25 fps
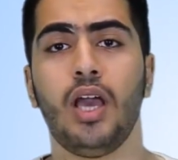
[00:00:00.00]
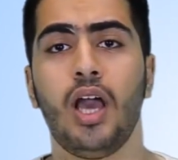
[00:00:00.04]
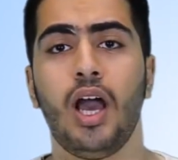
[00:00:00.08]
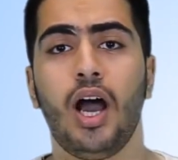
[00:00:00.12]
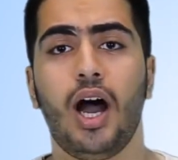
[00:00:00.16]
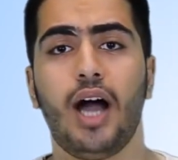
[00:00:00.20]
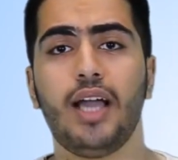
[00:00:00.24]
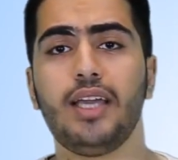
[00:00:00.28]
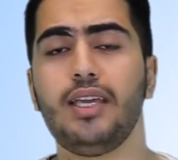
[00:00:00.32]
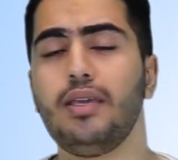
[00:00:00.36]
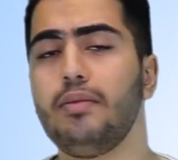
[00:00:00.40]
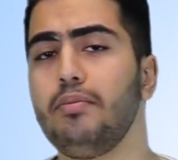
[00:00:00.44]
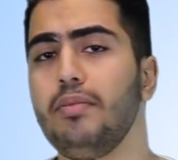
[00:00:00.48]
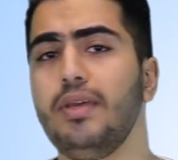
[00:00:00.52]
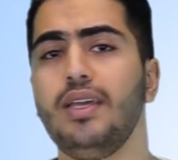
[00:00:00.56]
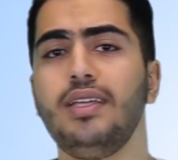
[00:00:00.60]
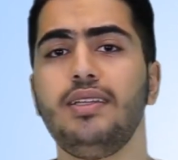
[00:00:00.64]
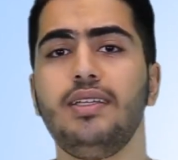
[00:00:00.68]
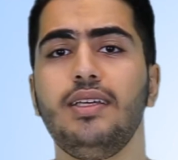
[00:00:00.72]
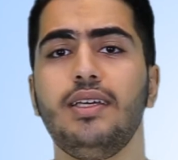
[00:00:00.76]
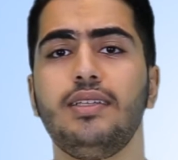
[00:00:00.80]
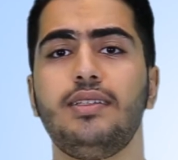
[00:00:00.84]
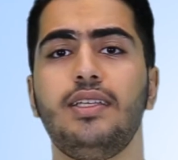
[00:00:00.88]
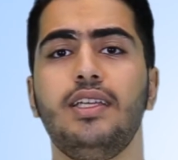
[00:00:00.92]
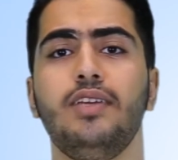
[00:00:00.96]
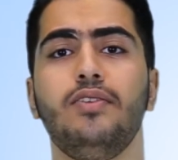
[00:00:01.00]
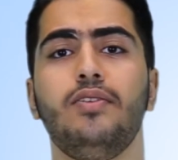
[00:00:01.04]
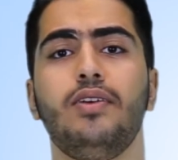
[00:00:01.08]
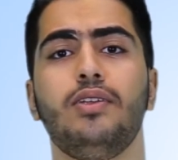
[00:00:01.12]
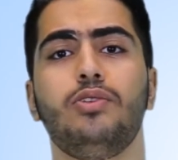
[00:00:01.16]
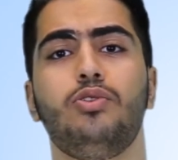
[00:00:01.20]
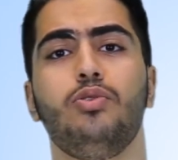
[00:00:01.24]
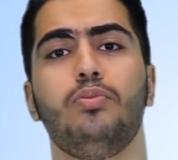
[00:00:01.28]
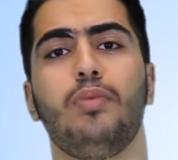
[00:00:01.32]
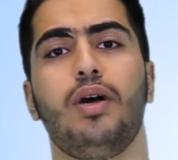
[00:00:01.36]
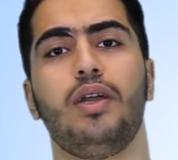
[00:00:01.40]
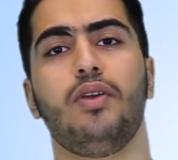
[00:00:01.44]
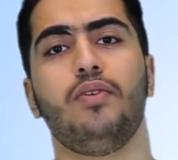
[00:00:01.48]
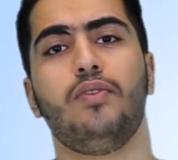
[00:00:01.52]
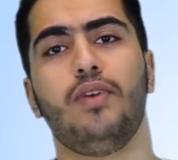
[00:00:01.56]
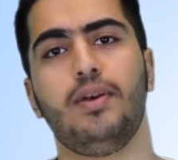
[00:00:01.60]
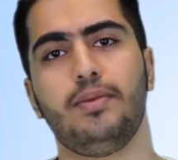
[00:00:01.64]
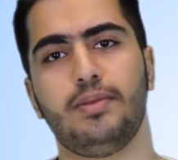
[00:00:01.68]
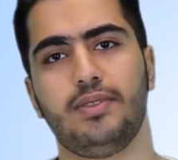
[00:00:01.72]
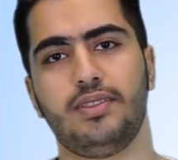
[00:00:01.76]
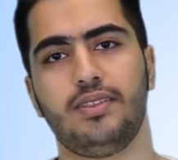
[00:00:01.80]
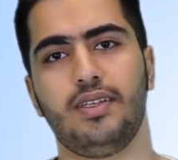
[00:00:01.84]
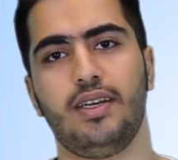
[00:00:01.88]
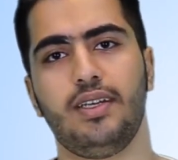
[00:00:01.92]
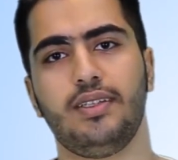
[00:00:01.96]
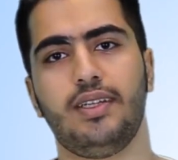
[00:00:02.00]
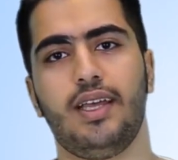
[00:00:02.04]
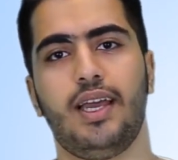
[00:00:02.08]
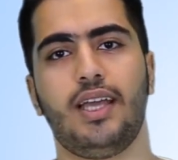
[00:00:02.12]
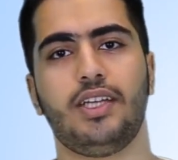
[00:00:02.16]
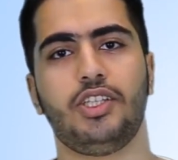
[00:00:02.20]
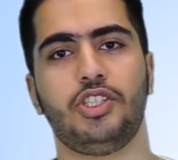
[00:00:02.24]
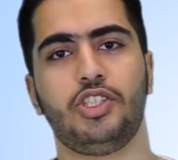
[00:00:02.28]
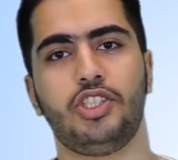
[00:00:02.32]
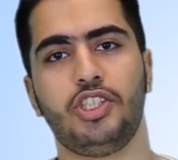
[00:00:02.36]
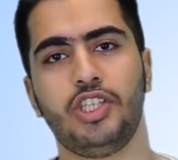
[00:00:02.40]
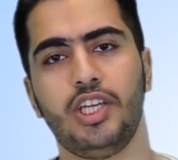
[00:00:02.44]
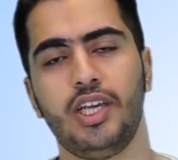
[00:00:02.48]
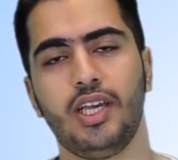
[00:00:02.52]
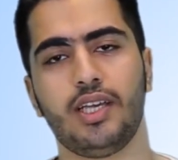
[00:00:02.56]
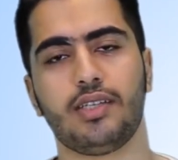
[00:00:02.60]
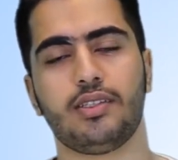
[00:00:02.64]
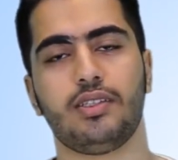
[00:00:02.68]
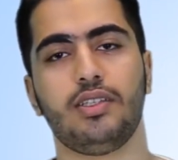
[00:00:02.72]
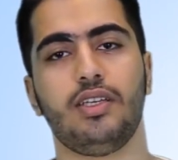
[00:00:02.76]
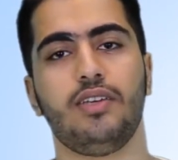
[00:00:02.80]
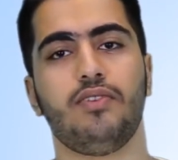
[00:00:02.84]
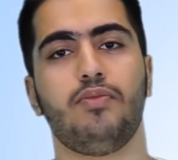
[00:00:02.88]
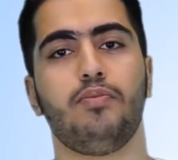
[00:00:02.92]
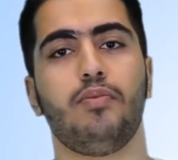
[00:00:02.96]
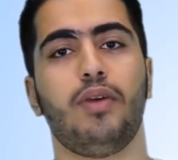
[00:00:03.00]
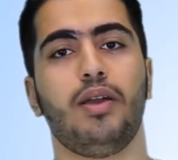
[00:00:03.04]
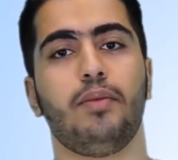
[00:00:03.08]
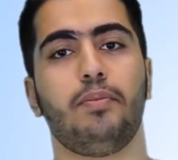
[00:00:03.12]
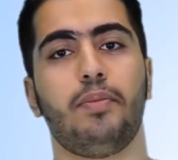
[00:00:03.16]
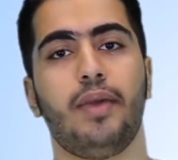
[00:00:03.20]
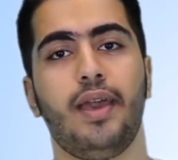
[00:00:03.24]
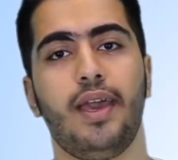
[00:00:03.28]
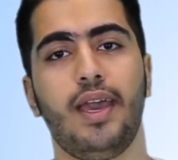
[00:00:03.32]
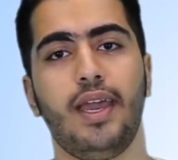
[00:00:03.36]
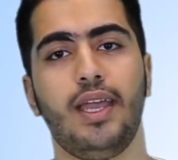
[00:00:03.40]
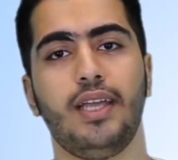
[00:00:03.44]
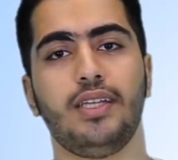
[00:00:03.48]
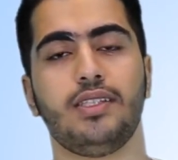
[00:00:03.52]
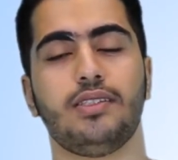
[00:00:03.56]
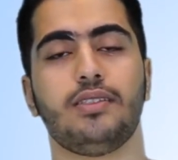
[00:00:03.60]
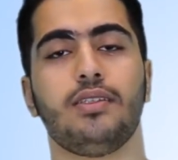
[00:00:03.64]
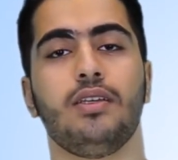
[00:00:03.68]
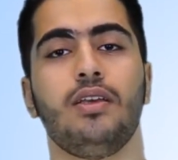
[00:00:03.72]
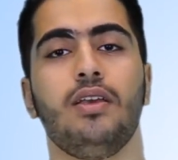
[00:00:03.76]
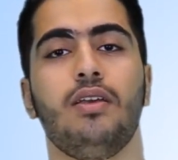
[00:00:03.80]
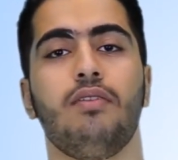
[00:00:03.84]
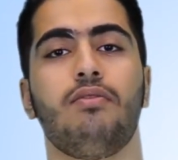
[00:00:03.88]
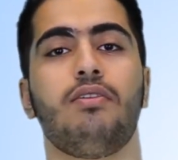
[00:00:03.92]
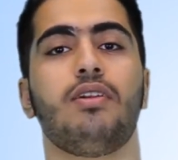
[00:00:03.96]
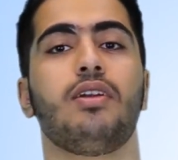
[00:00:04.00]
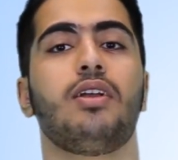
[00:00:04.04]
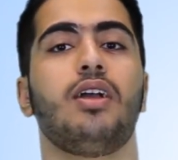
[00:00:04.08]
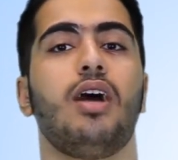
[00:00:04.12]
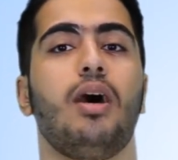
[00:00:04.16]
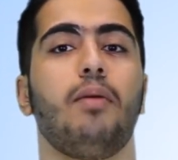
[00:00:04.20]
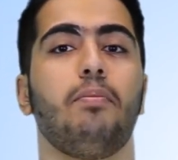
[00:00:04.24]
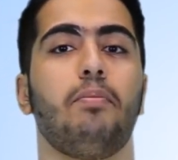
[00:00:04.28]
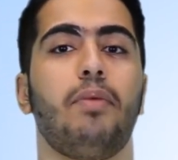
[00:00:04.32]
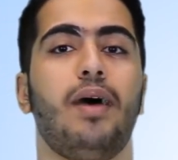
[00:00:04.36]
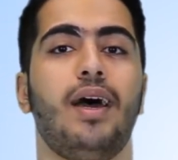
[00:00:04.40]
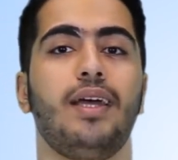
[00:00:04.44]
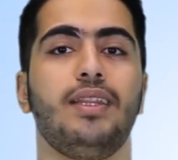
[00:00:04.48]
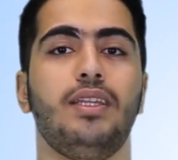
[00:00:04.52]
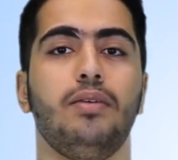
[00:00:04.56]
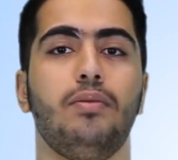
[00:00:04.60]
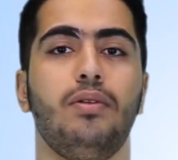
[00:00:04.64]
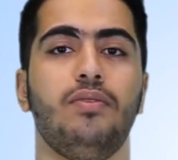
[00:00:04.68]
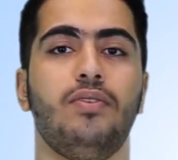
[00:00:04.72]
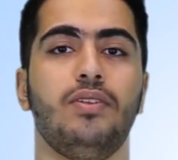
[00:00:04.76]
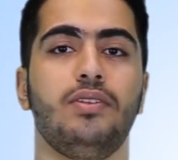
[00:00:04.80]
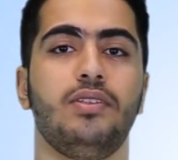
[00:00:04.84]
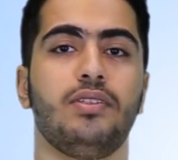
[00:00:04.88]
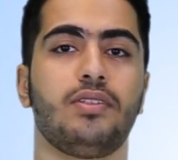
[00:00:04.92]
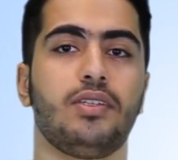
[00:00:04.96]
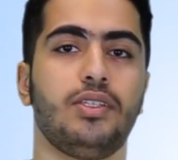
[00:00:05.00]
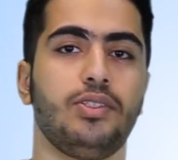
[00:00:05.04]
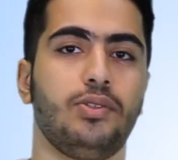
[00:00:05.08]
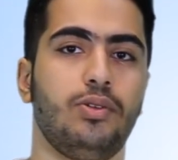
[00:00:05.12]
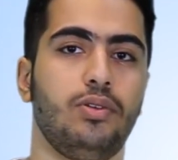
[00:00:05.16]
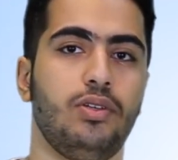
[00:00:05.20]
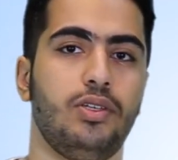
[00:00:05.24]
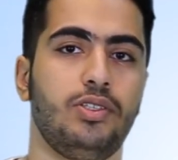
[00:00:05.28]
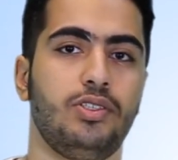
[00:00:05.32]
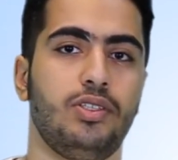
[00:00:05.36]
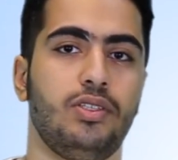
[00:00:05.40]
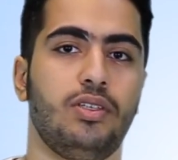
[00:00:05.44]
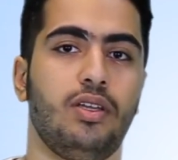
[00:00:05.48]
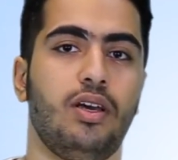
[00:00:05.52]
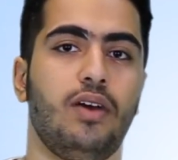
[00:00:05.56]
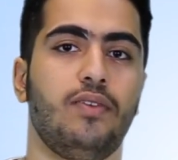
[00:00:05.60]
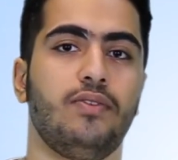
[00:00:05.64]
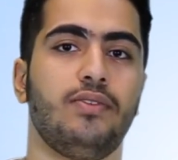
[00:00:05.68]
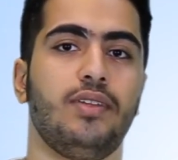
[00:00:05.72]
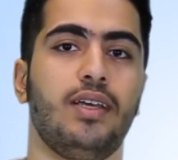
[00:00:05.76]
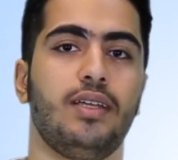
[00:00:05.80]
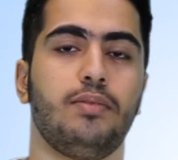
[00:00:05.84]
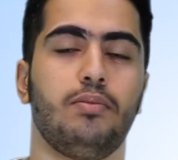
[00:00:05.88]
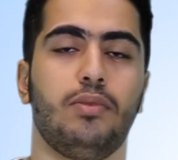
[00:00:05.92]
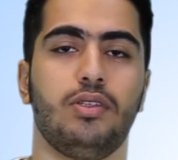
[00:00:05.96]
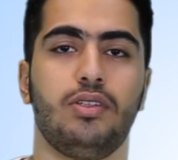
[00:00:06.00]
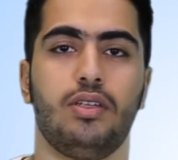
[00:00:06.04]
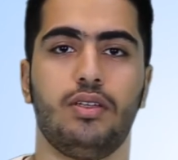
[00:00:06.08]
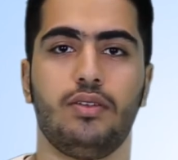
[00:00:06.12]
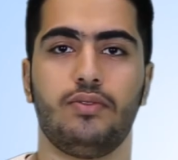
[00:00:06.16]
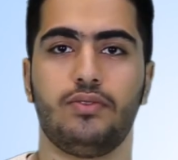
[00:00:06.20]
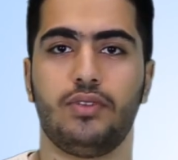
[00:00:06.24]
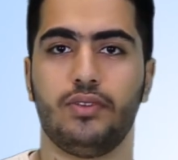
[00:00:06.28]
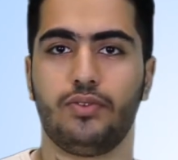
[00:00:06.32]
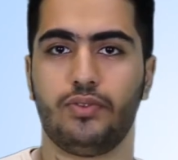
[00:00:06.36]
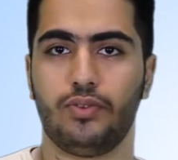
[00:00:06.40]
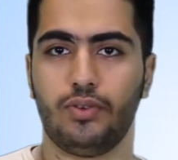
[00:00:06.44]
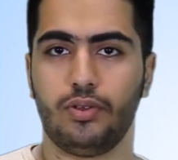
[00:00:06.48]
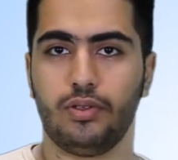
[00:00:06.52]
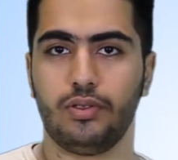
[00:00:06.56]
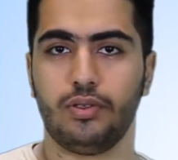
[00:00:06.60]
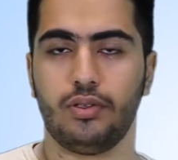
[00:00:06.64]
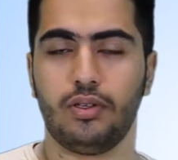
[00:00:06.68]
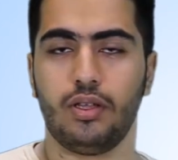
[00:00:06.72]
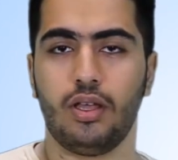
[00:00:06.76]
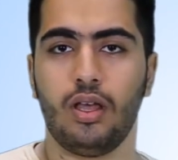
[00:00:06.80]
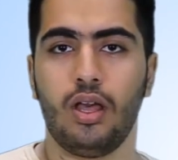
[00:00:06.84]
I immediately went to my website and checked if my pages were compatible with the resolution of that model of the phone.